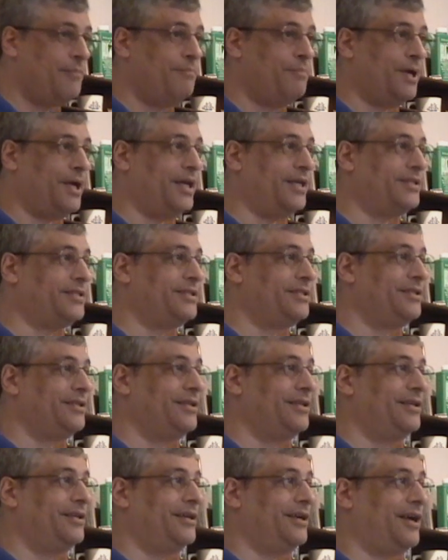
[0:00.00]
but
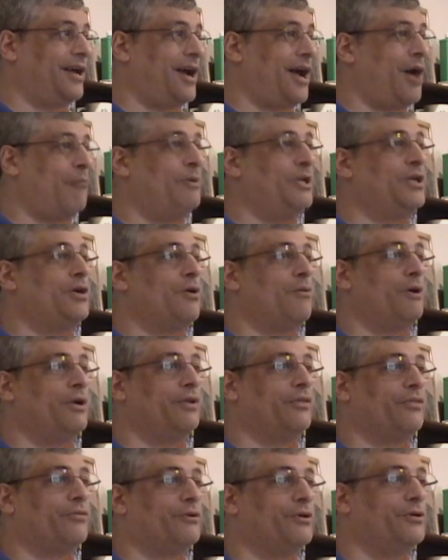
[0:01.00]
I'll be
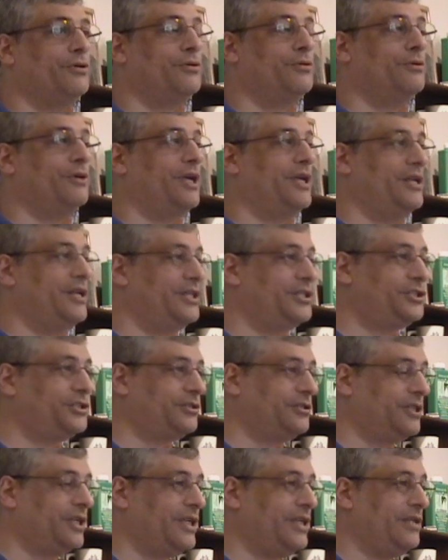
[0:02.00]
going through
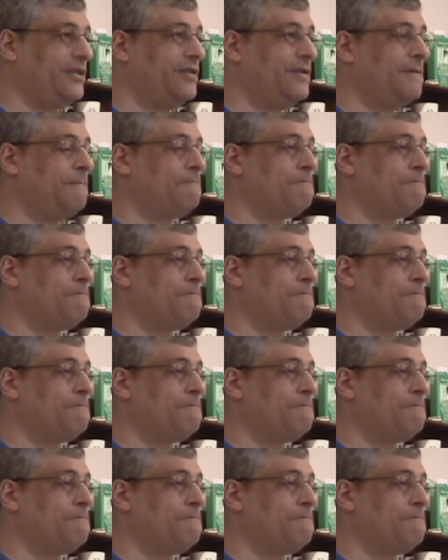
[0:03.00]
initially